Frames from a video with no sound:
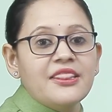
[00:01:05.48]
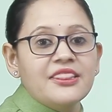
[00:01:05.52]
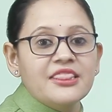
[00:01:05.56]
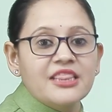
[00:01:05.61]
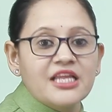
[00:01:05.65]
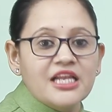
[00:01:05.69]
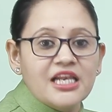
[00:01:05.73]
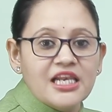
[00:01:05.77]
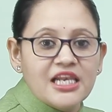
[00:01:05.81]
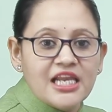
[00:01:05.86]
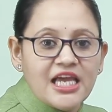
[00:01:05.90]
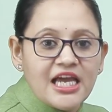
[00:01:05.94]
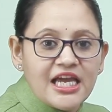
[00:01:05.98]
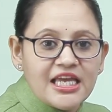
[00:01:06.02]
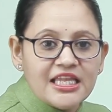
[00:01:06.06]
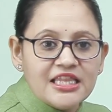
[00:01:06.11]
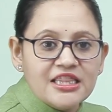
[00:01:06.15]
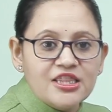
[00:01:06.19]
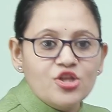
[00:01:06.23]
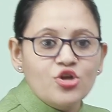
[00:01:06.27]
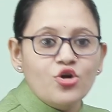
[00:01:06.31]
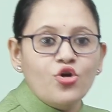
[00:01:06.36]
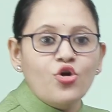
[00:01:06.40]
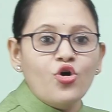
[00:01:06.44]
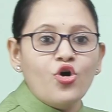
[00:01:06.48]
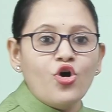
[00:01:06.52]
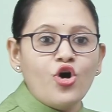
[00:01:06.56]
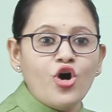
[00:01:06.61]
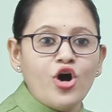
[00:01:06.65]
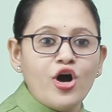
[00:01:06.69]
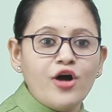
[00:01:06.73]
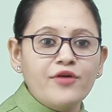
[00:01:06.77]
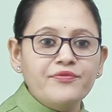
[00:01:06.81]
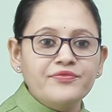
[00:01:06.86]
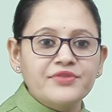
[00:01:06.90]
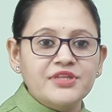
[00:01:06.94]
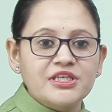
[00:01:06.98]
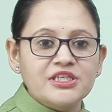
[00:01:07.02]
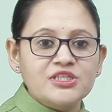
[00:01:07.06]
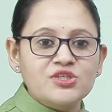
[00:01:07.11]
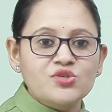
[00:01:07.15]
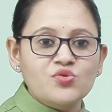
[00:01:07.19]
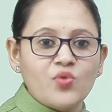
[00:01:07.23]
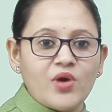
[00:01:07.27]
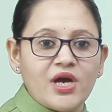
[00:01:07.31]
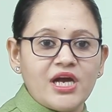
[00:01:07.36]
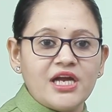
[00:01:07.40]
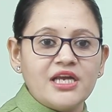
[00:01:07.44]
the length of the
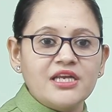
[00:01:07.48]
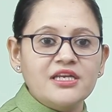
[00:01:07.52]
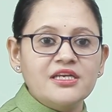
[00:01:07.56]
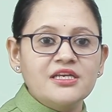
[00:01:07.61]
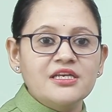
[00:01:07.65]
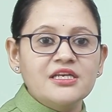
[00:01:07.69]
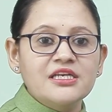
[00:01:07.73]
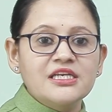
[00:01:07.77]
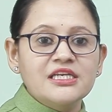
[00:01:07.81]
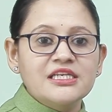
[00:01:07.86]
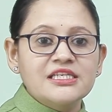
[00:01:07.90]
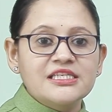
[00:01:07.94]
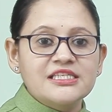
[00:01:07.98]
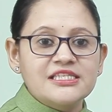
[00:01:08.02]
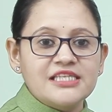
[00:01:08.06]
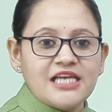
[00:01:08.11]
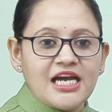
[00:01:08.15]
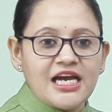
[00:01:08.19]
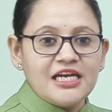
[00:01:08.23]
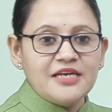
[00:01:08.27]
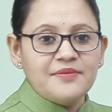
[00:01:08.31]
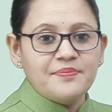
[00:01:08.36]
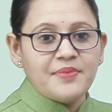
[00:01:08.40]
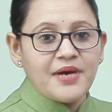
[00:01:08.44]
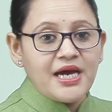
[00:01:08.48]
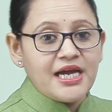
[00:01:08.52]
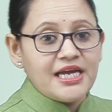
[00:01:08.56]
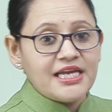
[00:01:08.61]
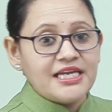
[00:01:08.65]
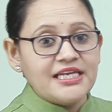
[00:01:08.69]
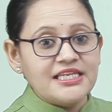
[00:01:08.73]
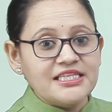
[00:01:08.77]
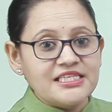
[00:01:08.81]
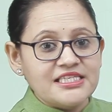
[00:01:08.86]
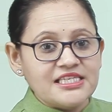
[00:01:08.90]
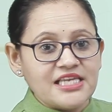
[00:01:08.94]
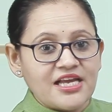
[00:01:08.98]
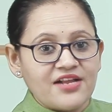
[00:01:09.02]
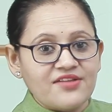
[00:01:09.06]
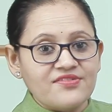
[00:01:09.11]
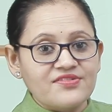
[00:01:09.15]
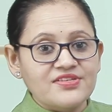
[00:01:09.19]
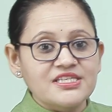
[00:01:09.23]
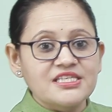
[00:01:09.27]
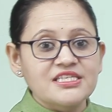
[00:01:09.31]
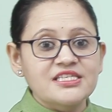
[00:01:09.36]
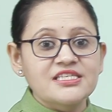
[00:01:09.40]
square side by itself,